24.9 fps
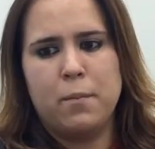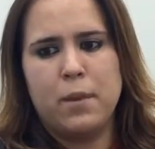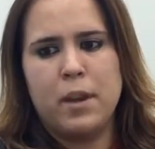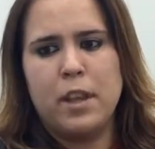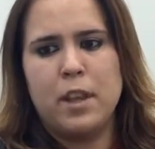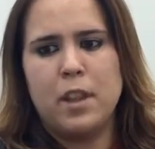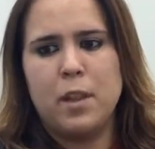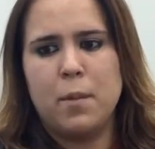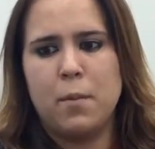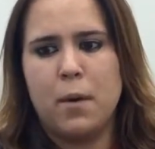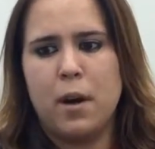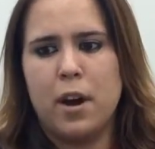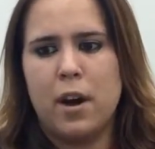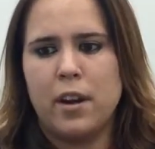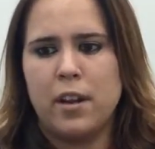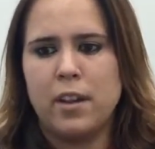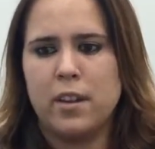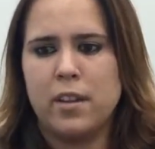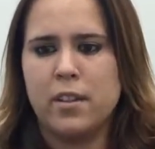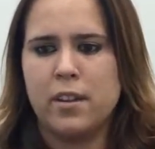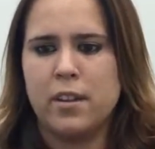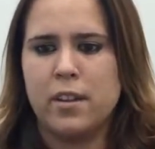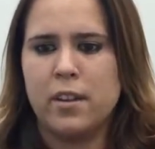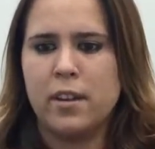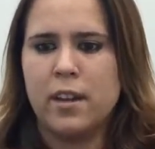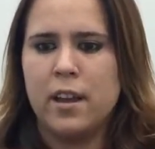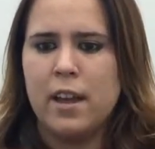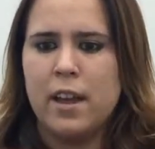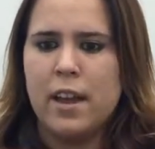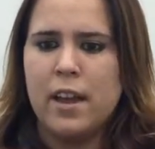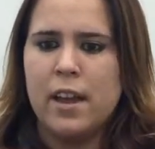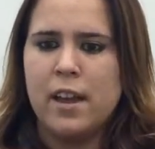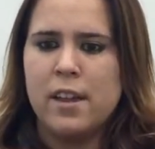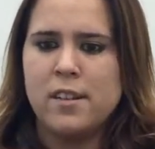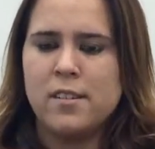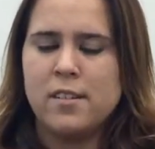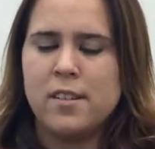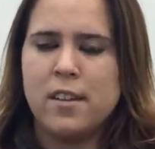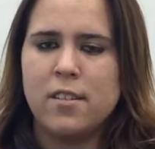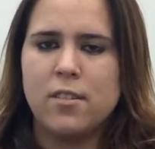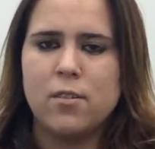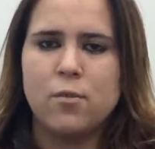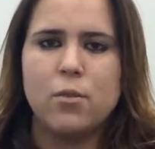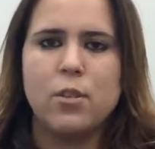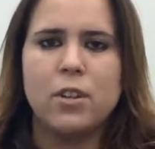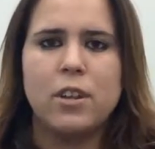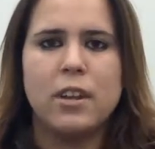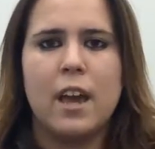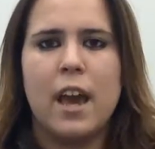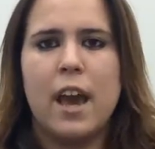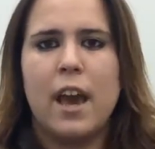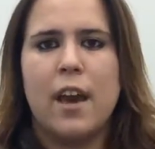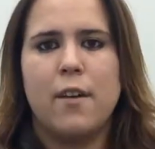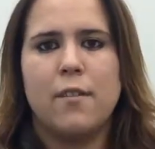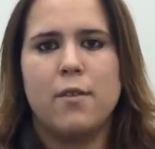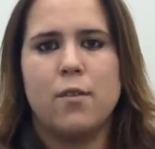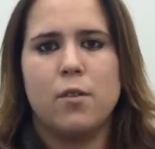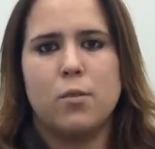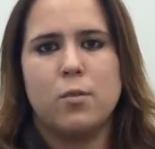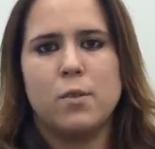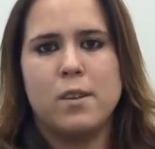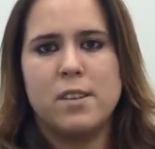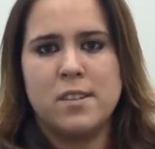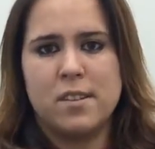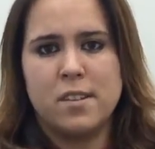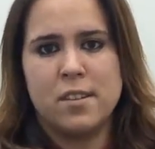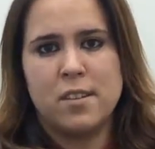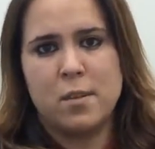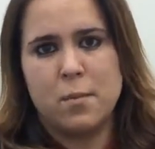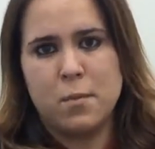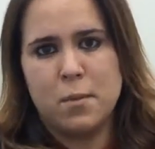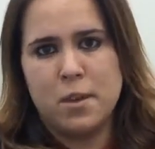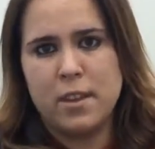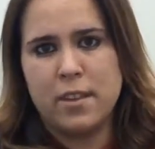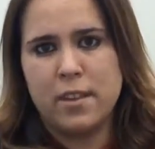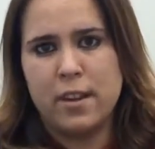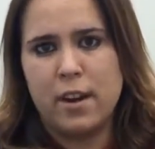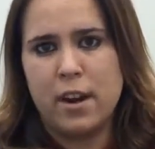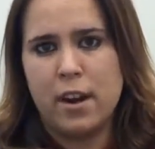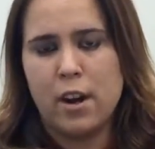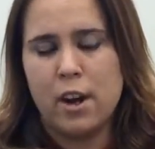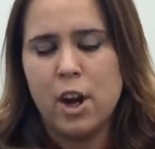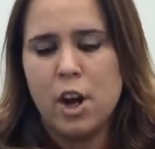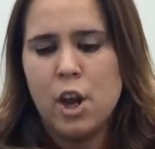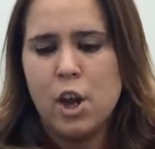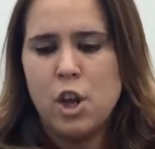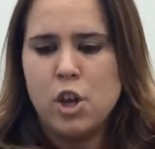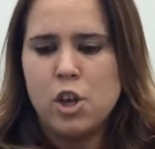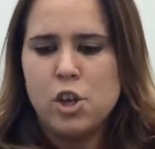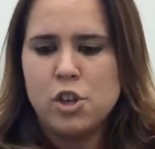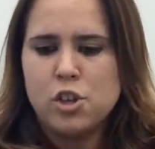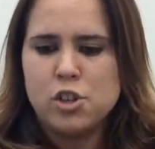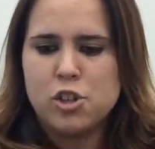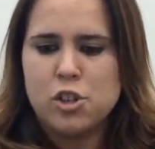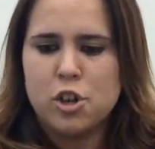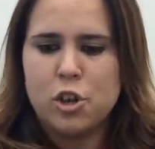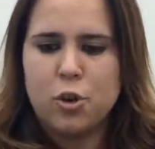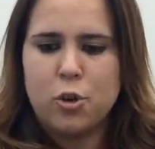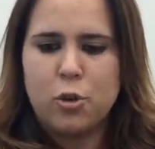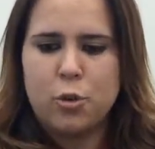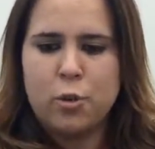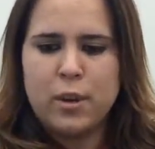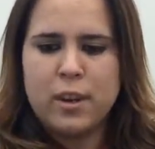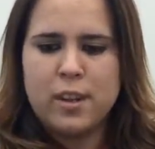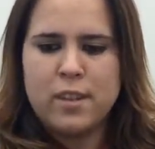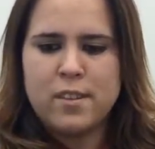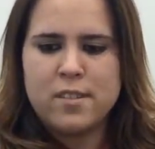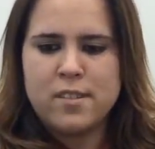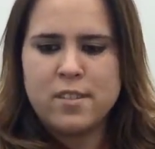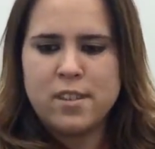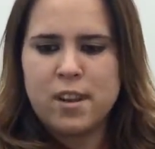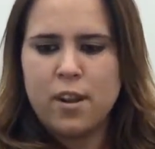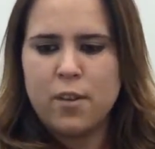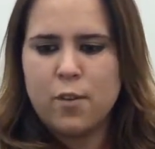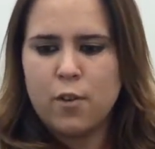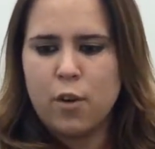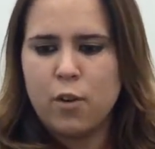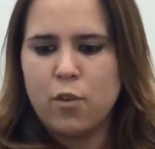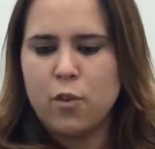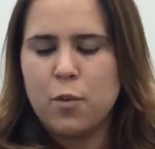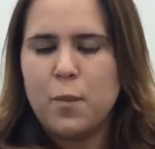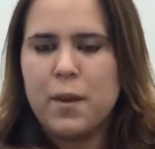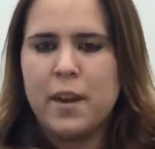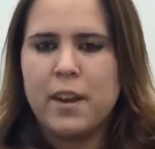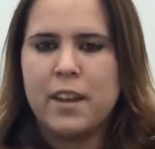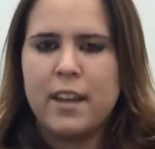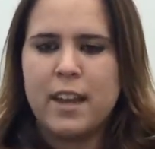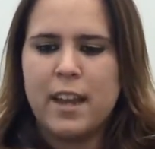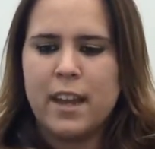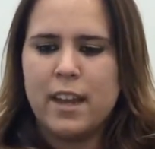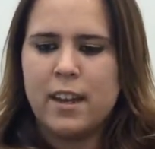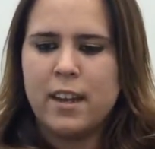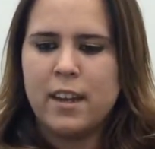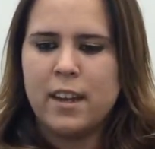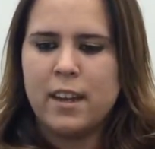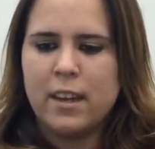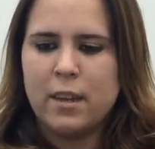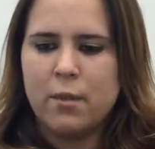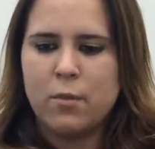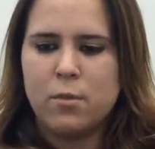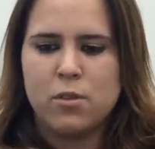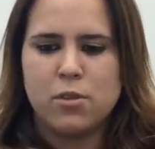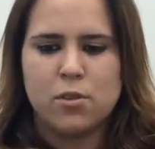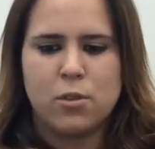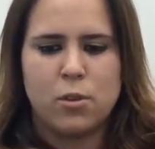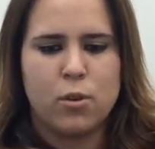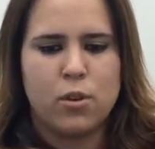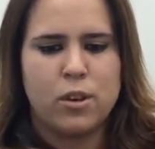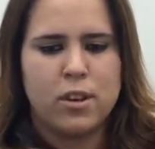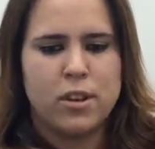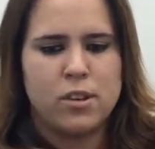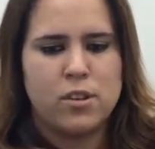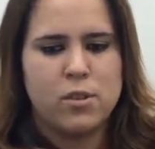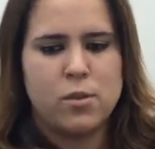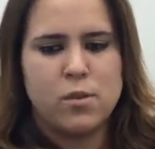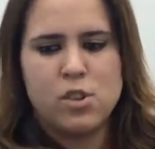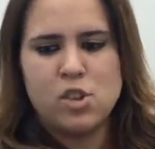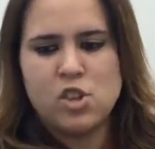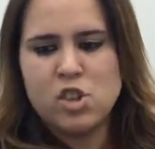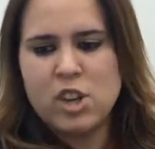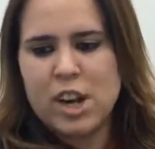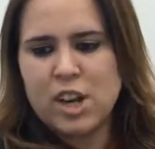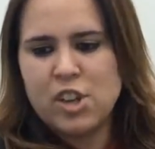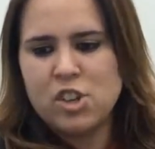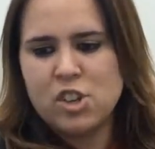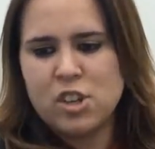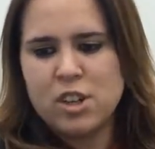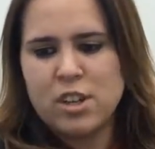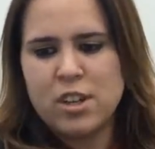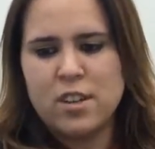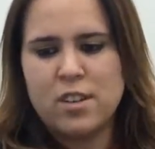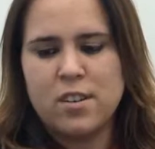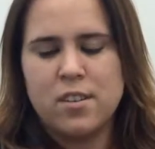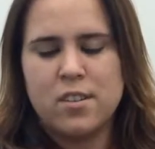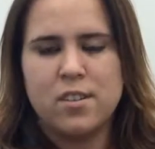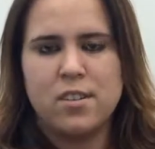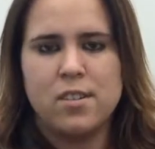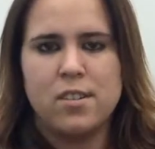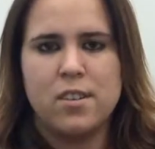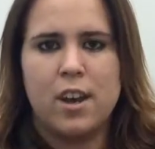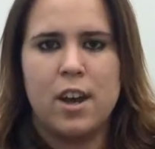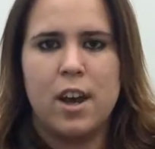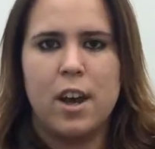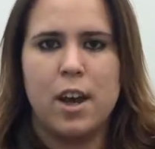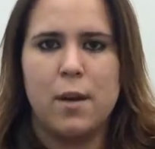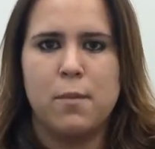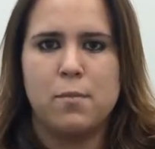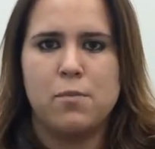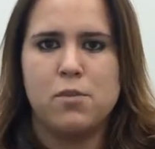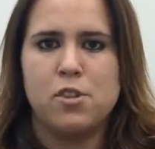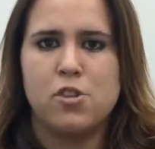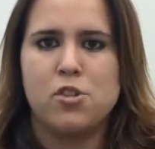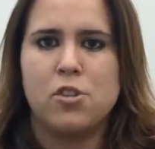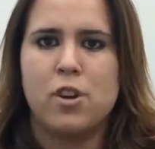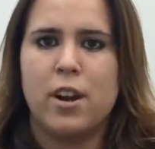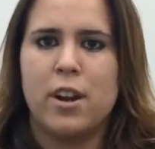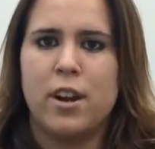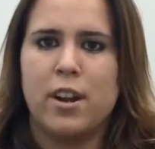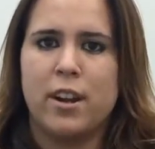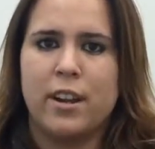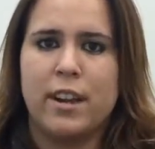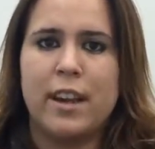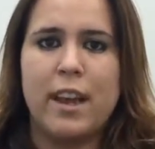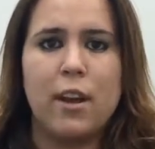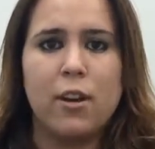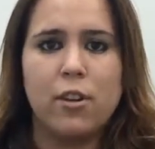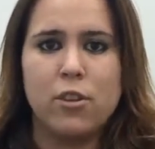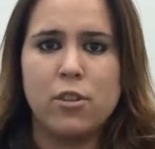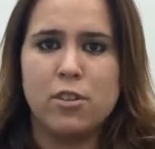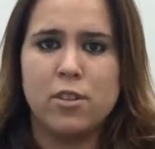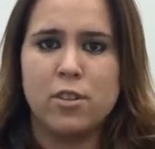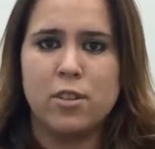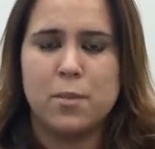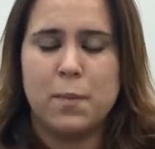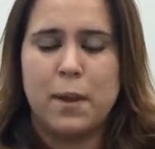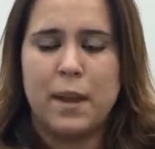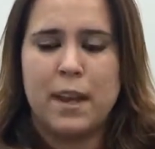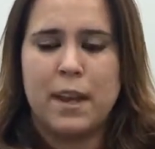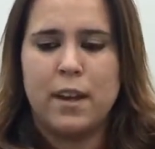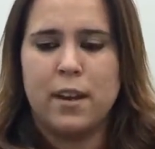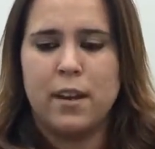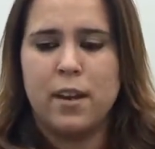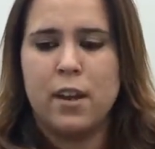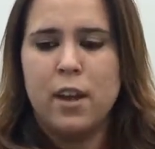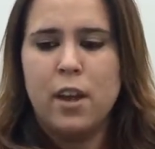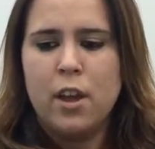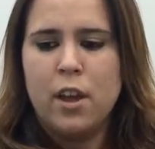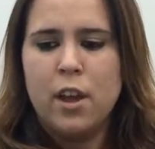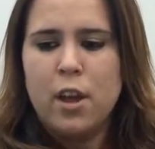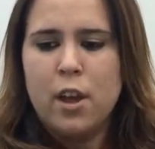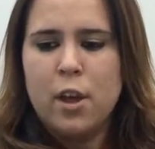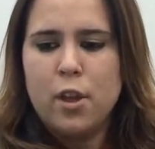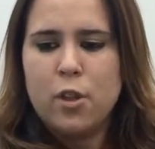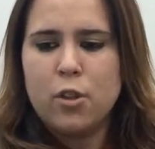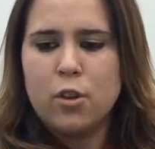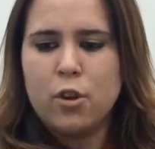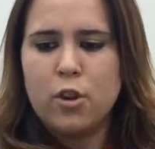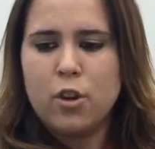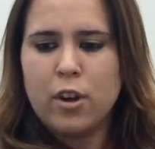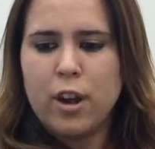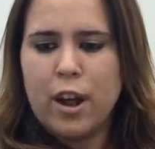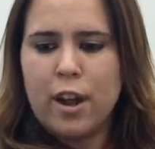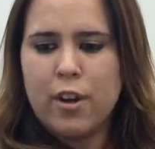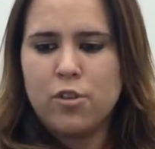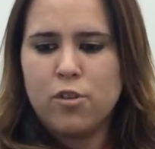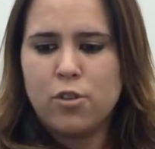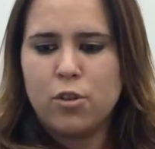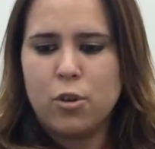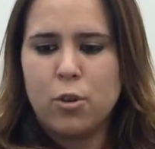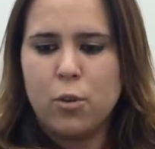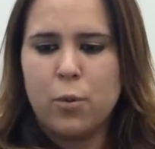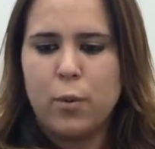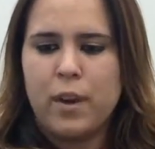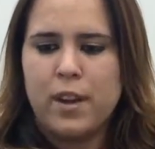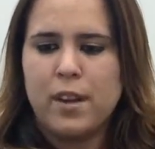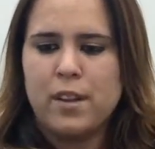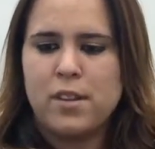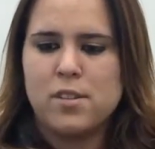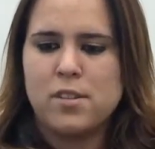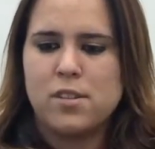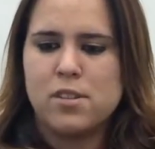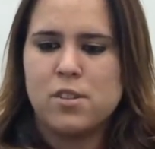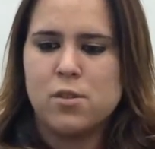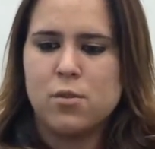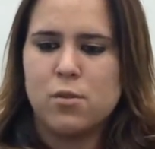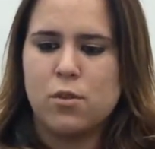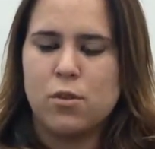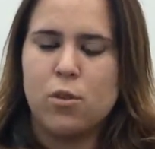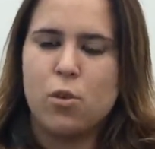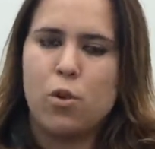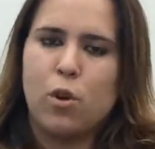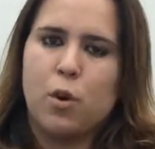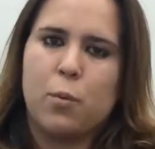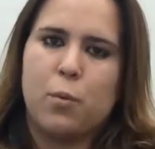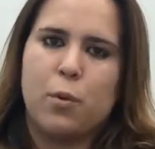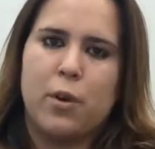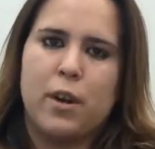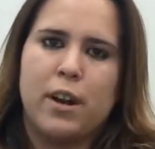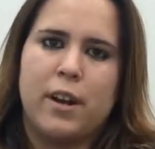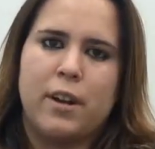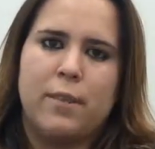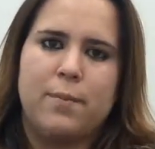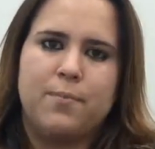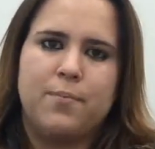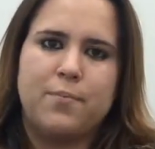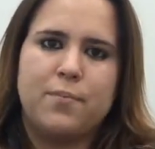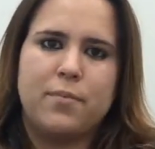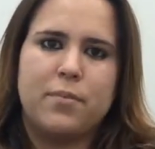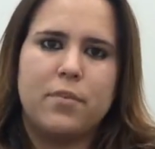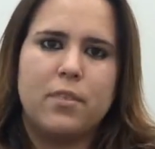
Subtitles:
in the body that doesn't really have a reason to be there. So instead of over-medicating and resorting to injections to try to counter this pain, there are natural ways to incorporate